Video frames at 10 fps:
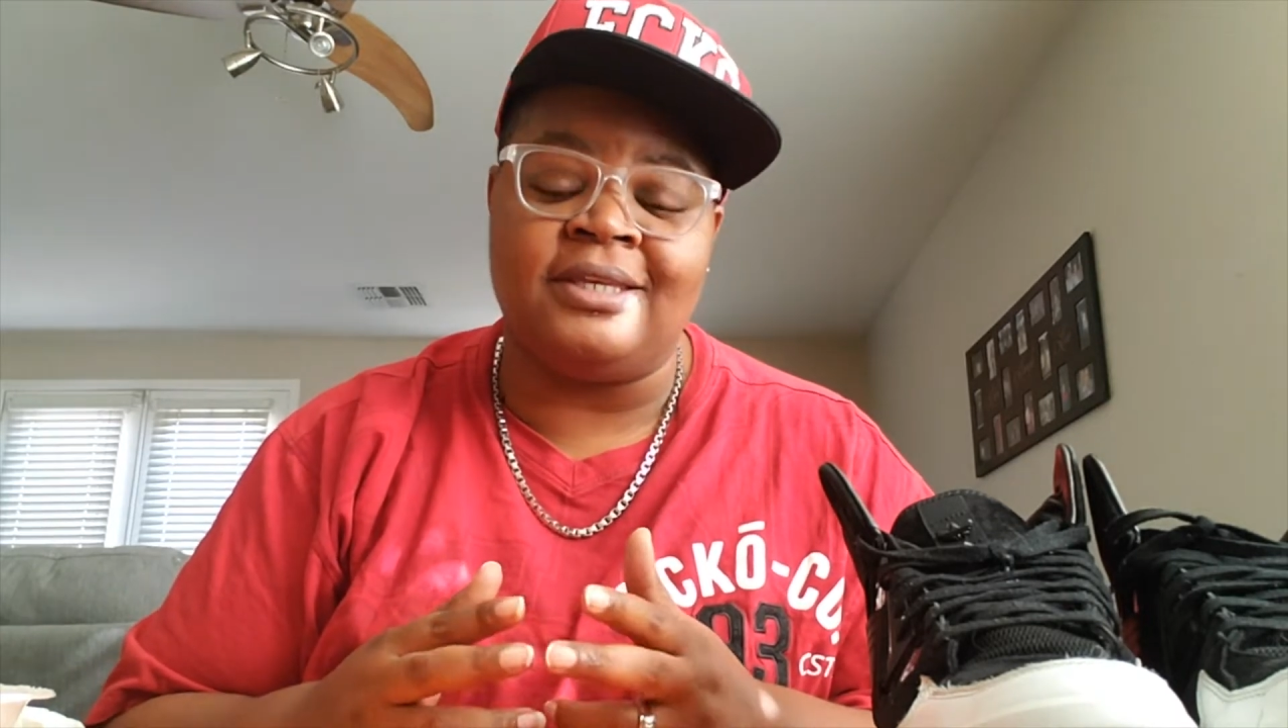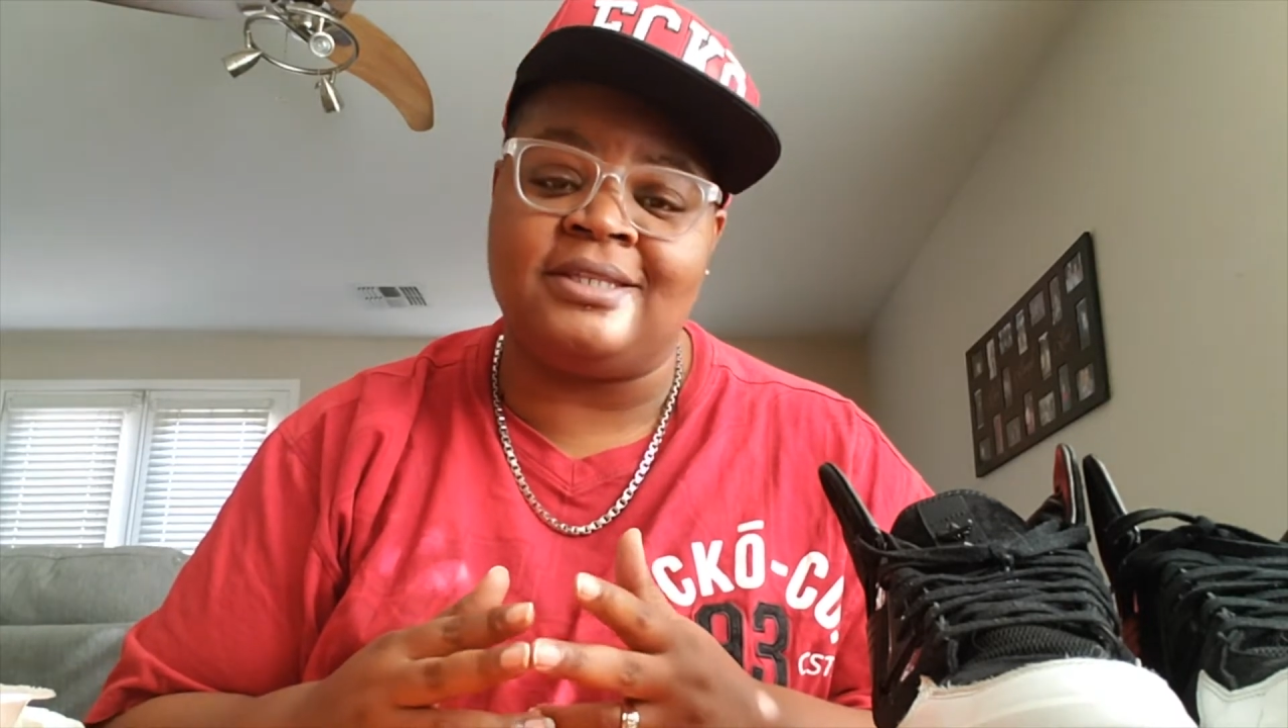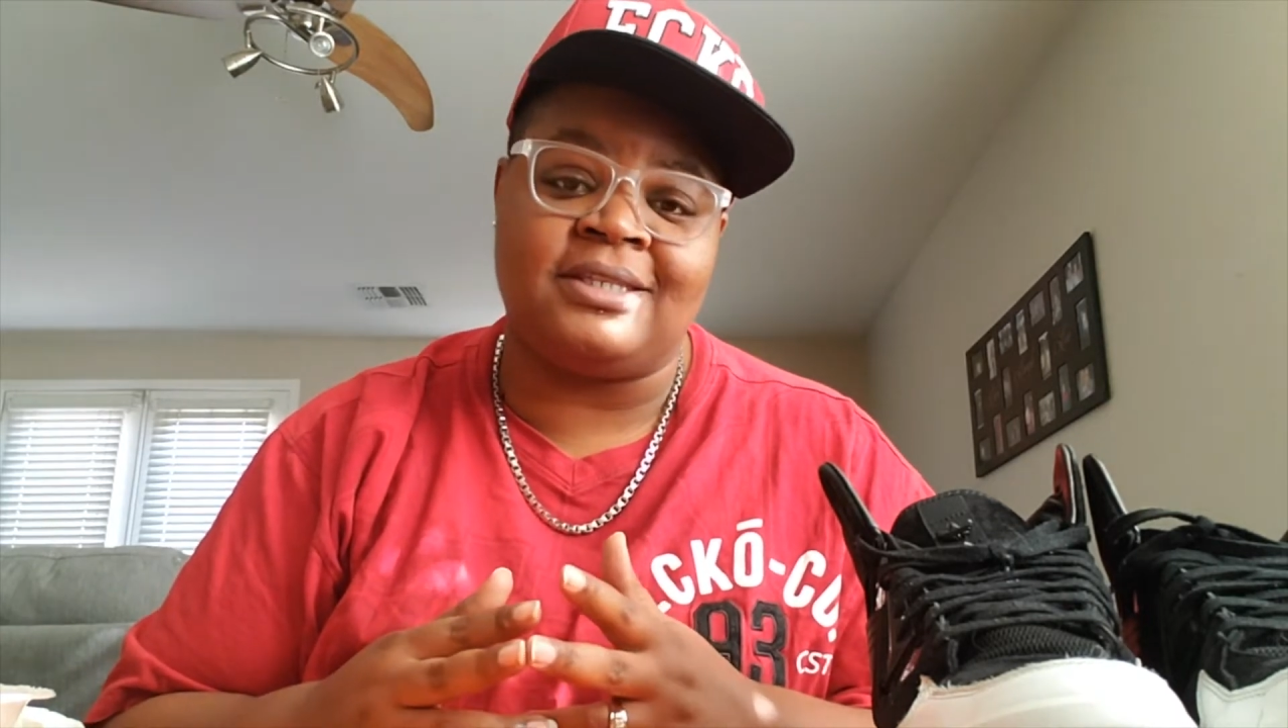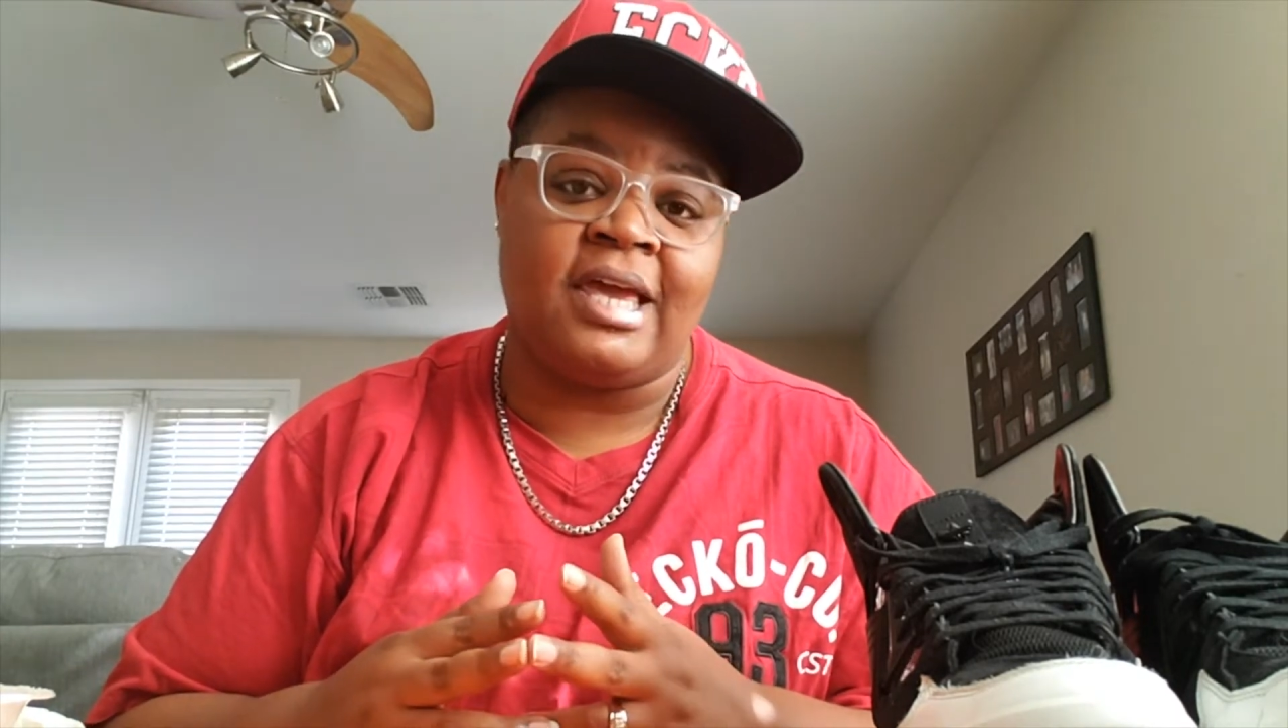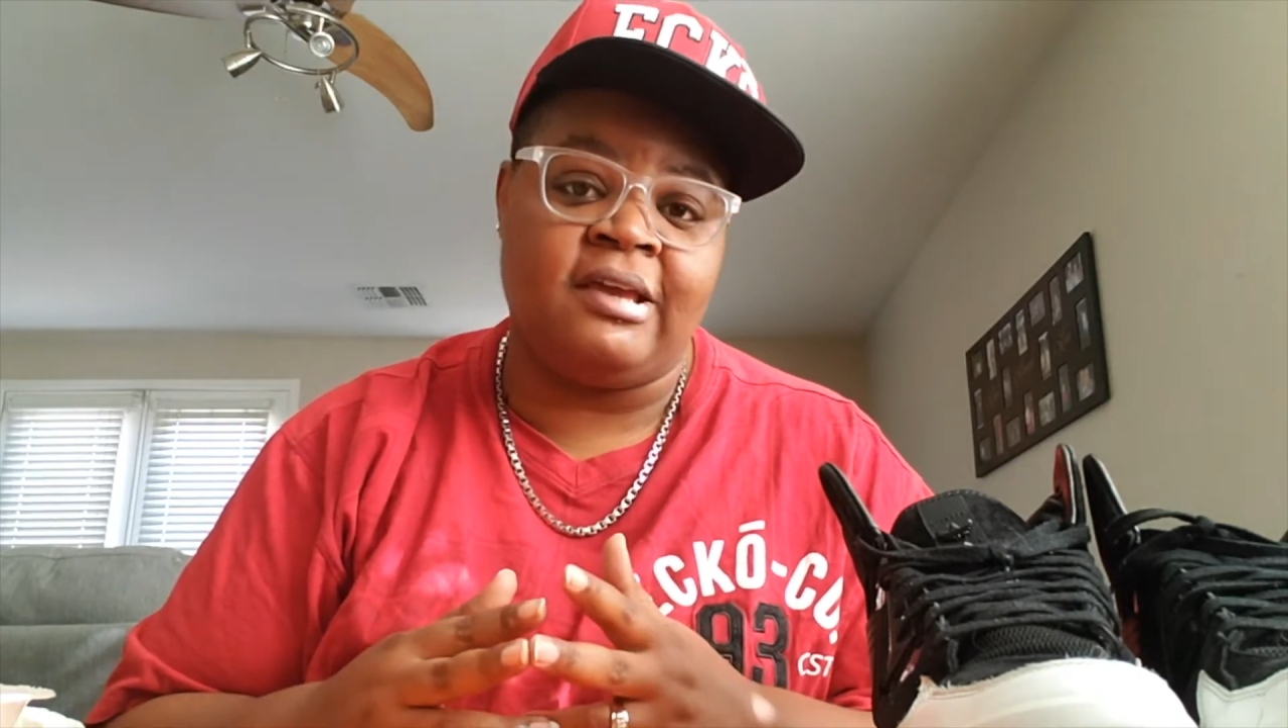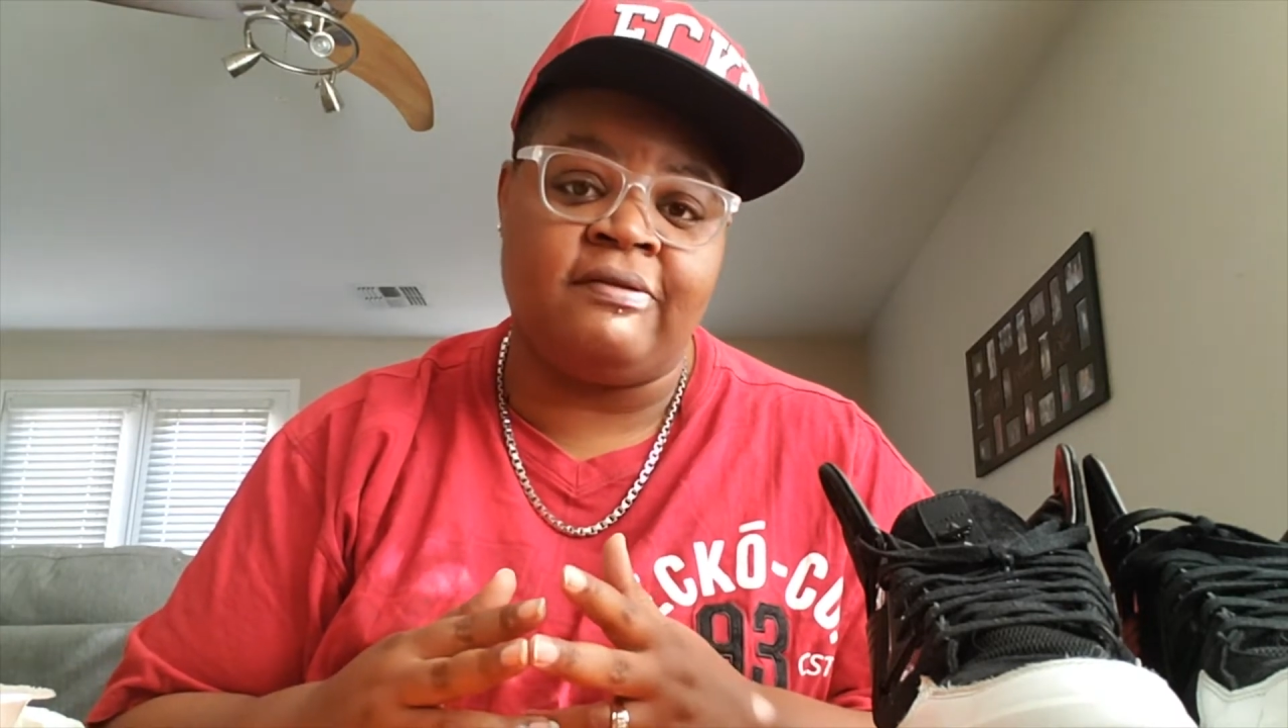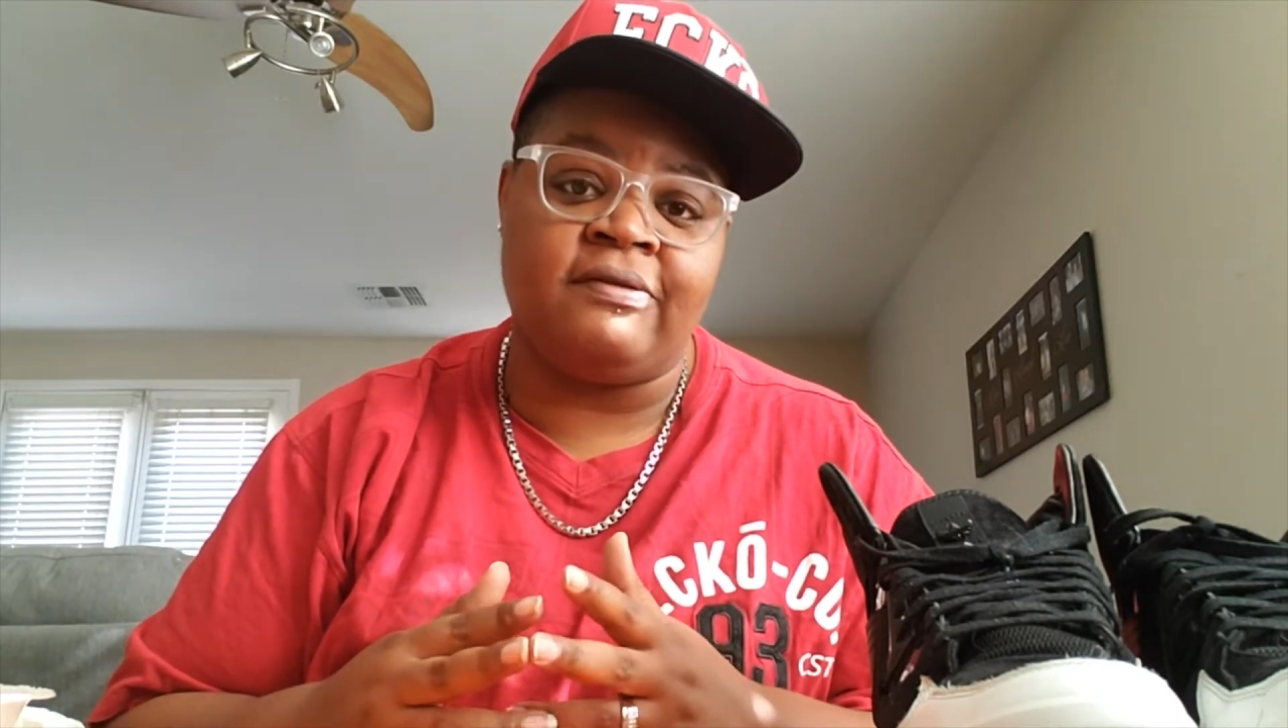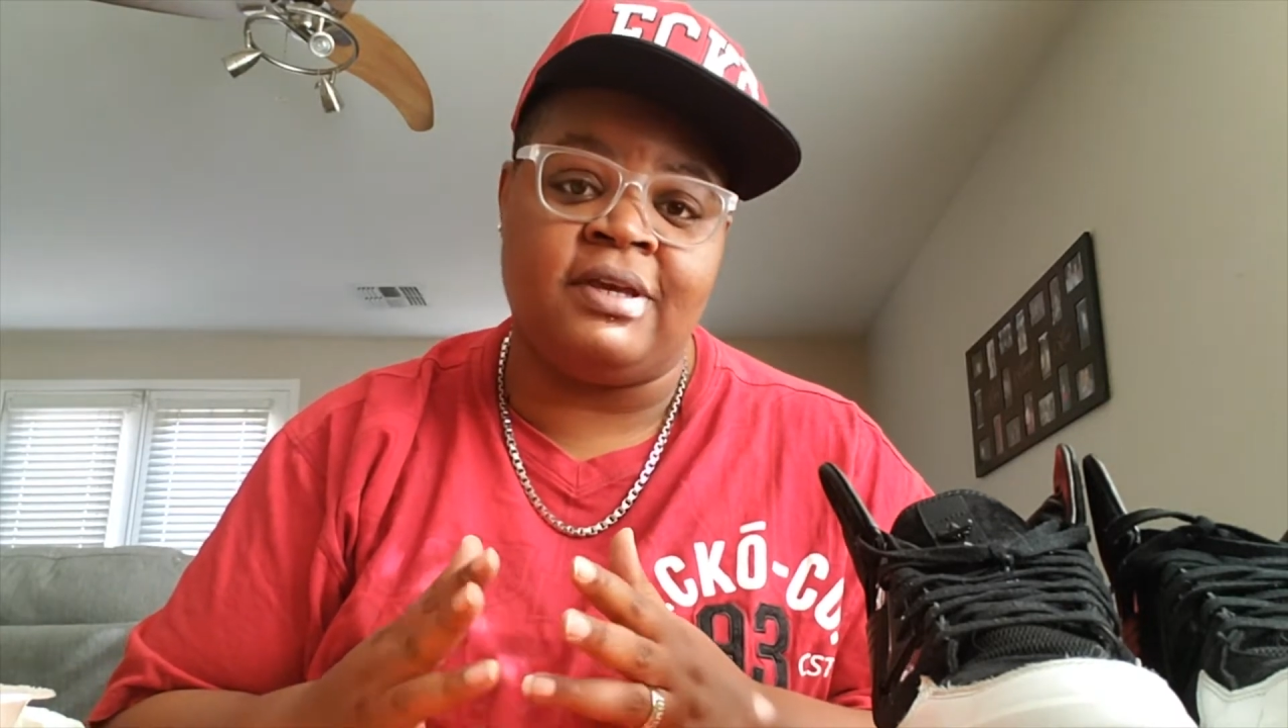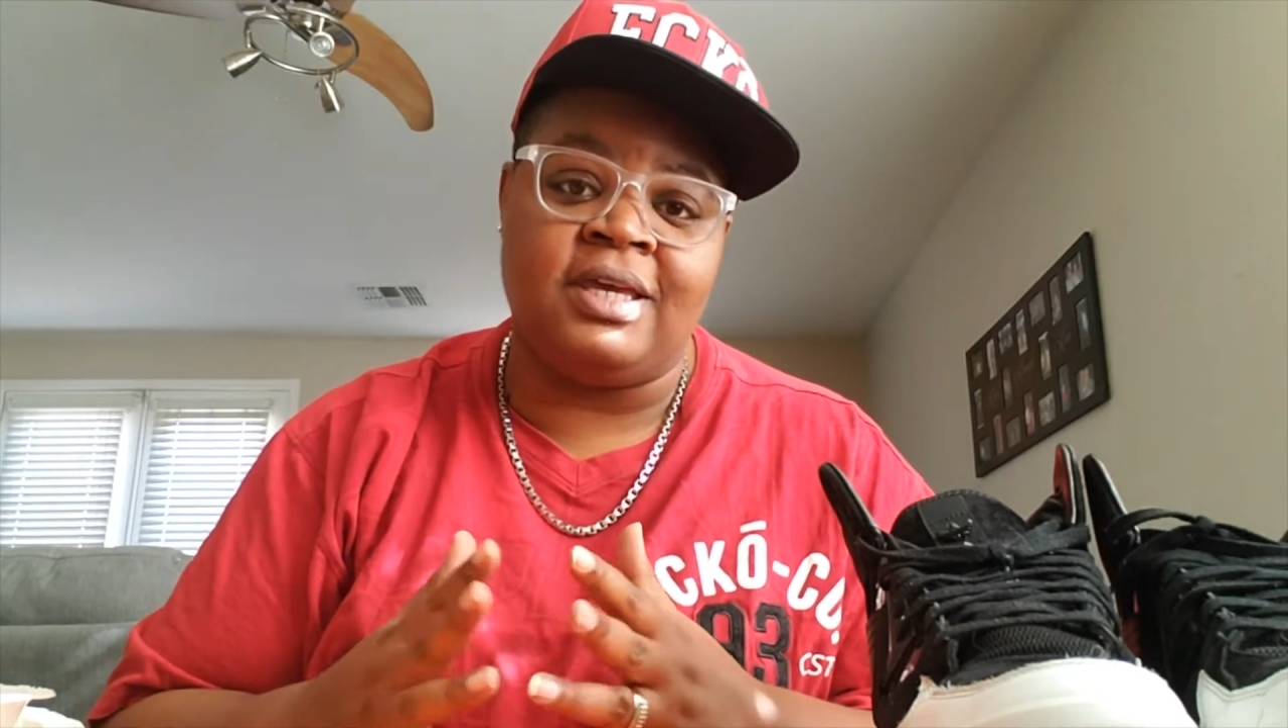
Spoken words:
safe,